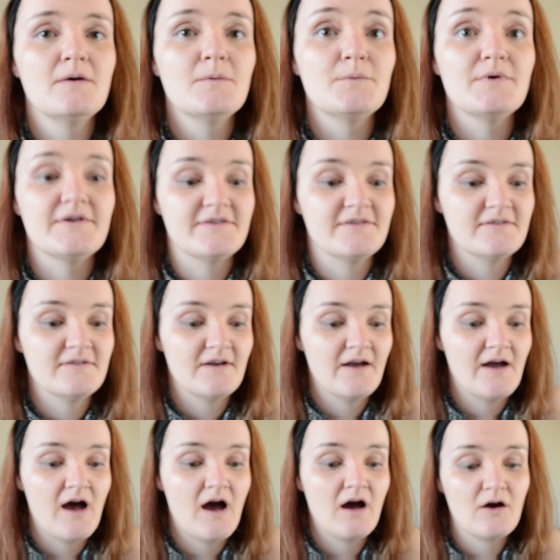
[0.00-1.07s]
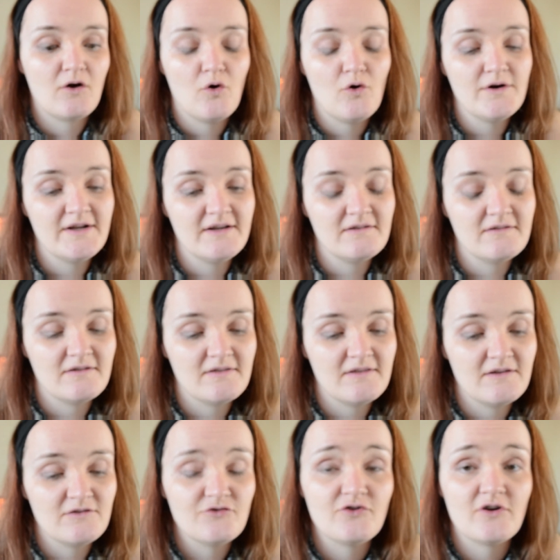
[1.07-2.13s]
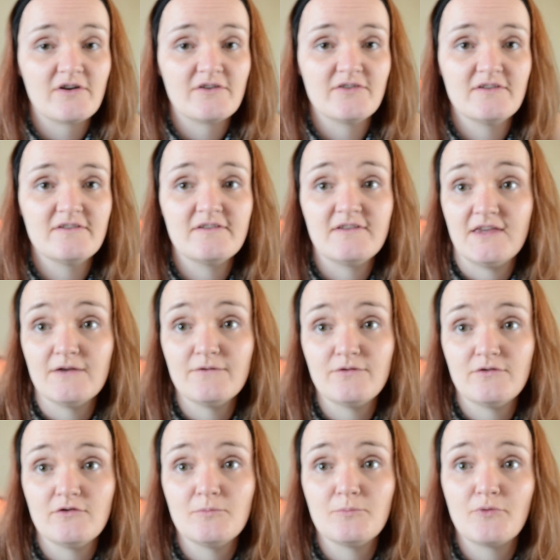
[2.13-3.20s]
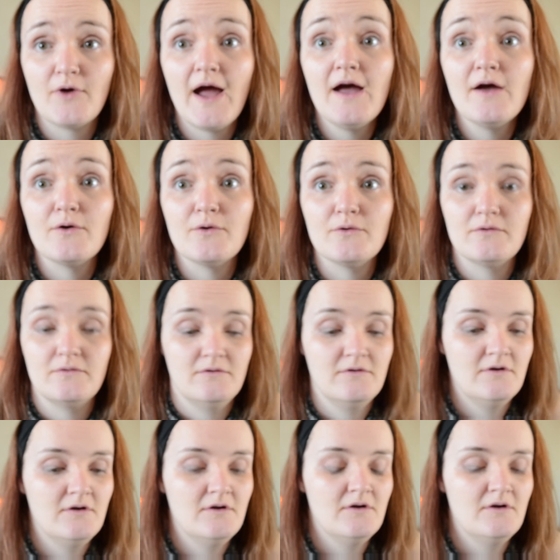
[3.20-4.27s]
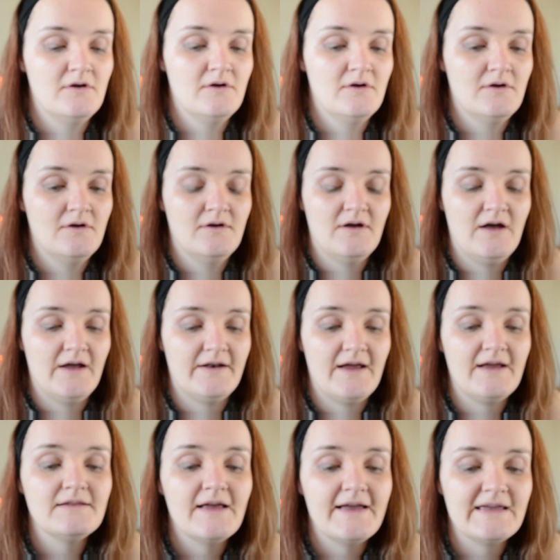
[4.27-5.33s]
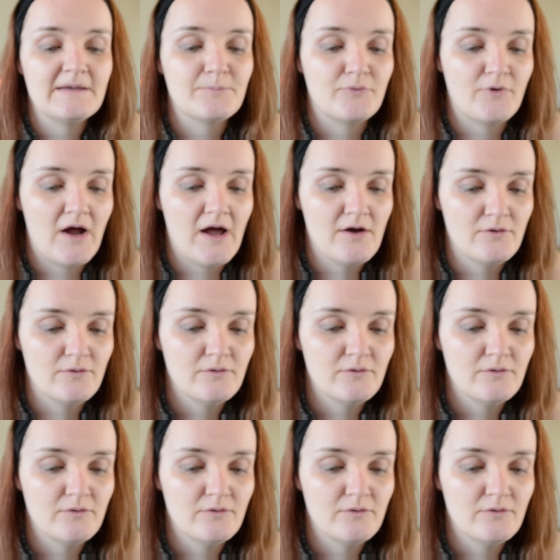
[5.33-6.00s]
which according to the instruction gives you brow. And I like brow.